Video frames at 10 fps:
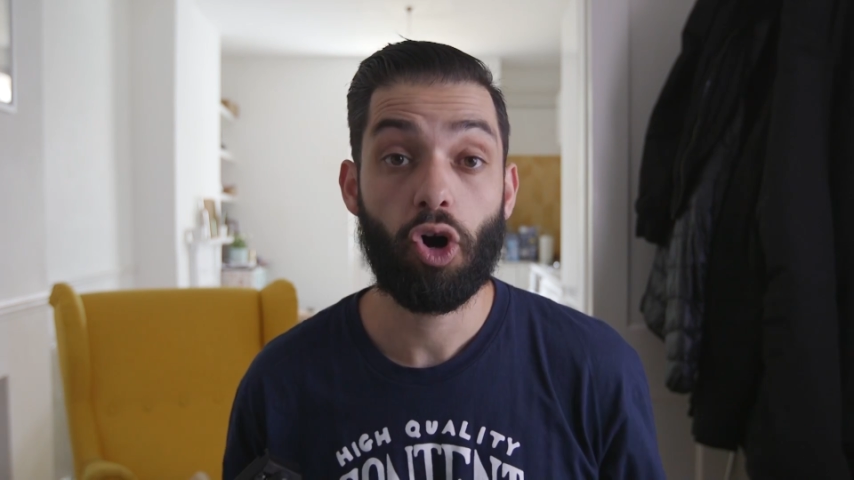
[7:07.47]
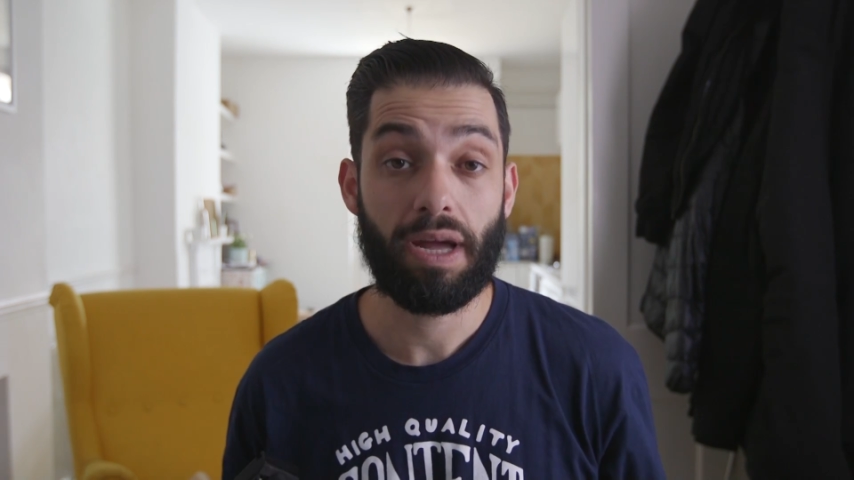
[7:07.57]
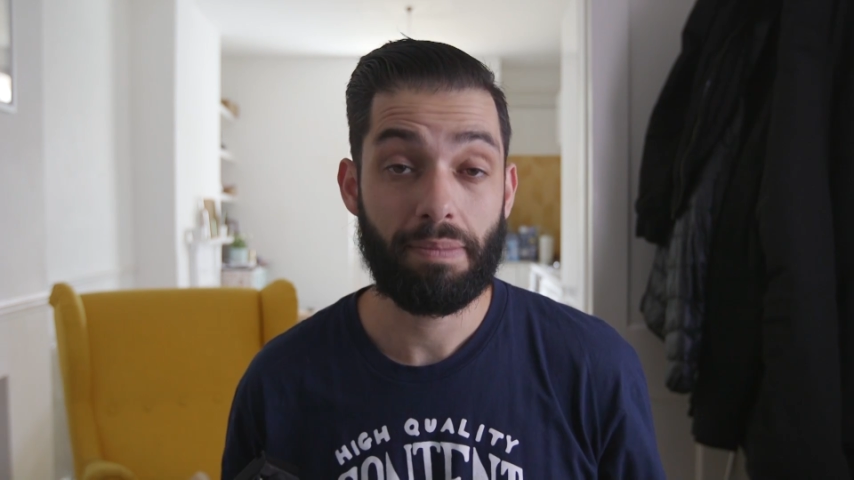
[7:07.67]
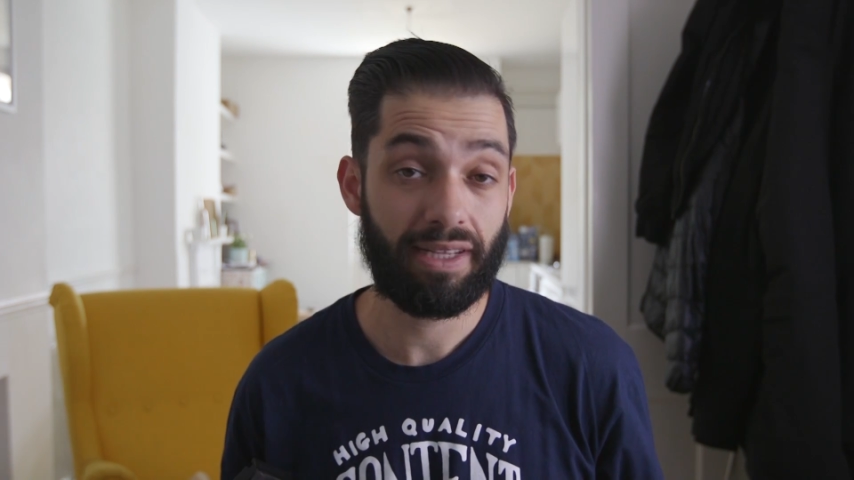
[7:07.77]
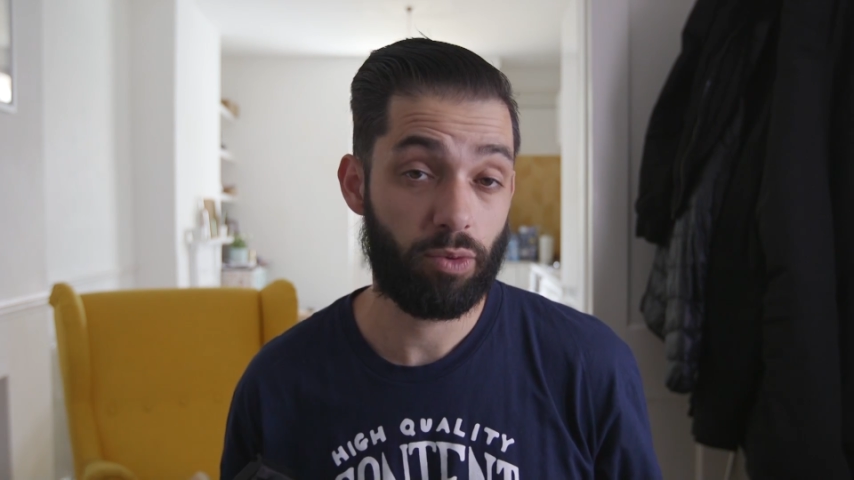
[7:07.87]
Oh,
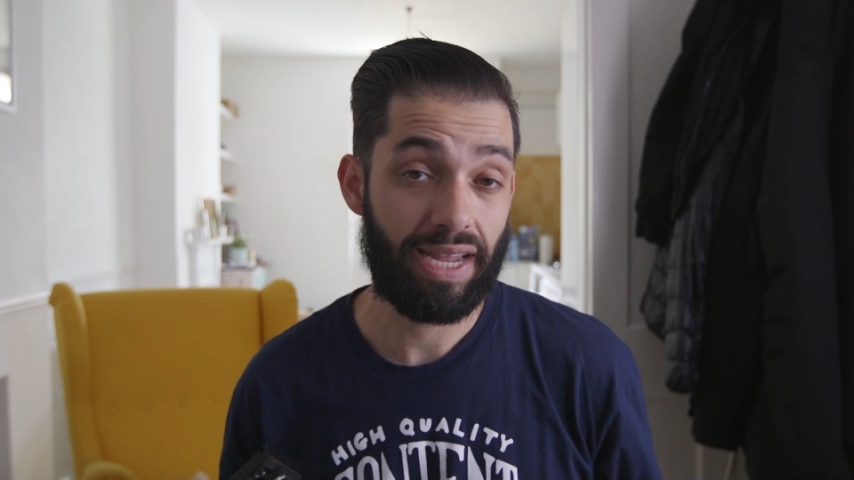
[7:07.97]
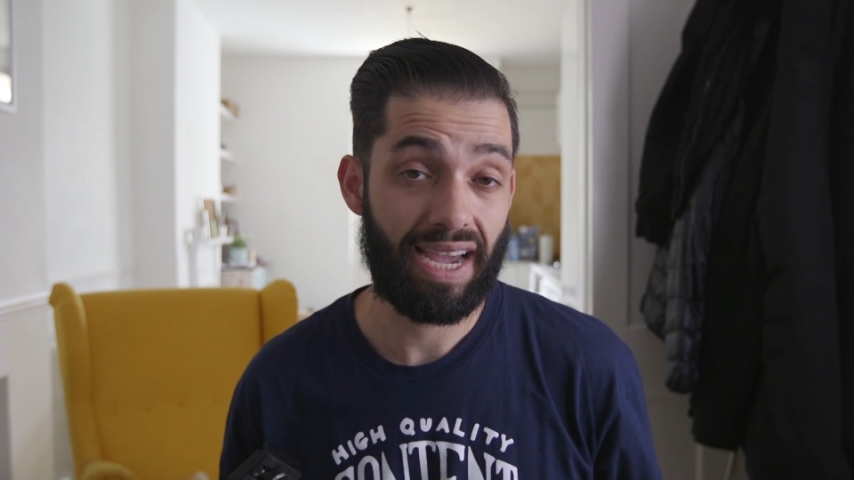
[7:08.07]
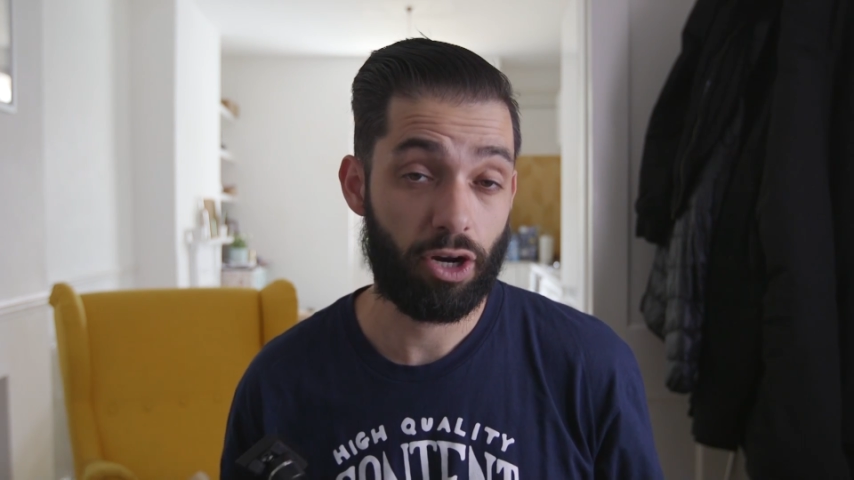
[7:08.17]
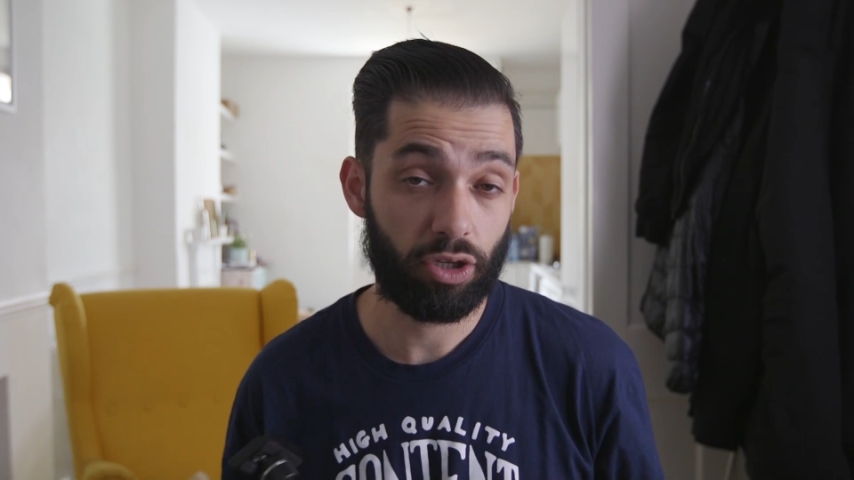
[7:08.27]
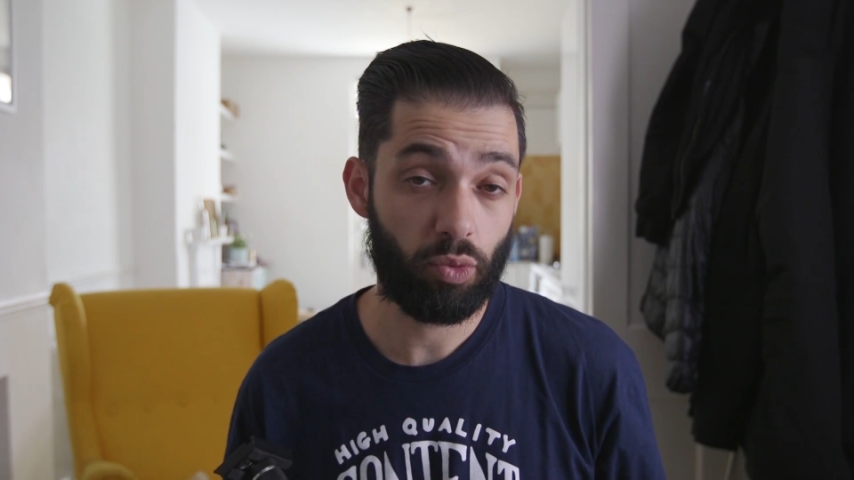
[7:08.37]
and by the way,
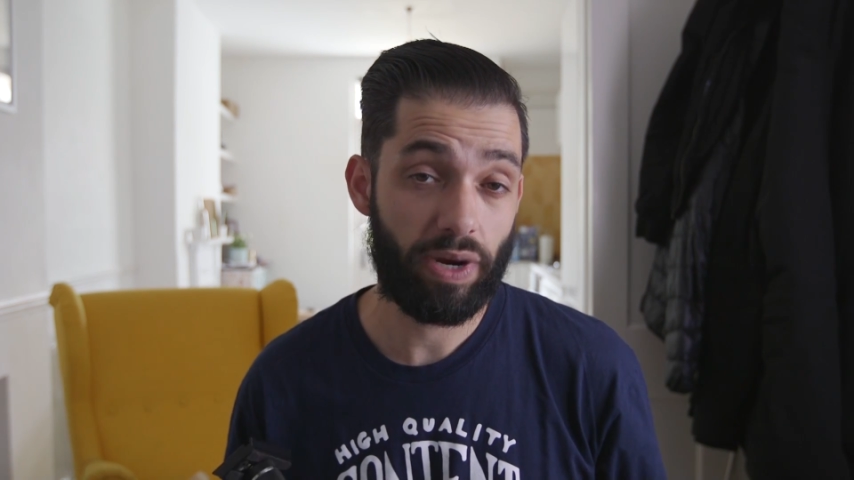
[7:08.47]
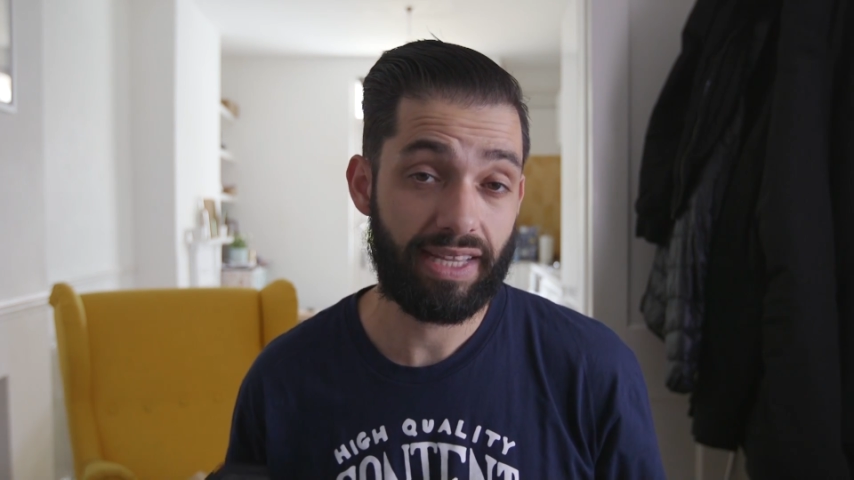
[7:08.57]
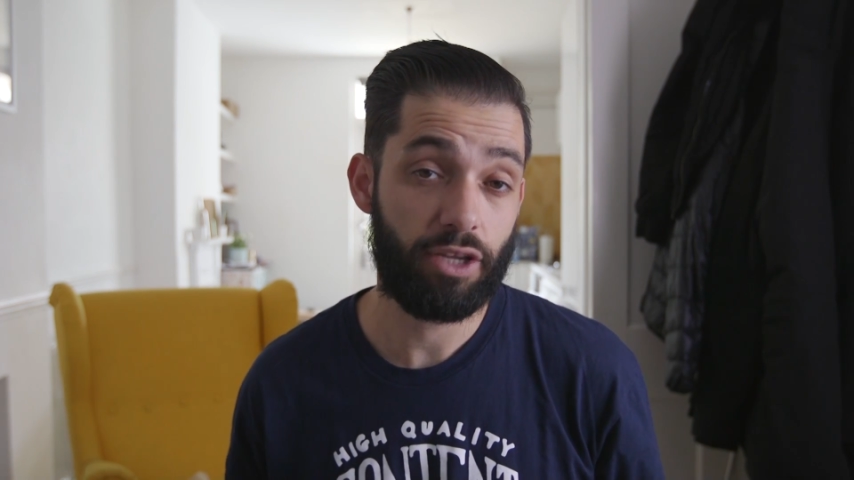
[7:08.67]
another way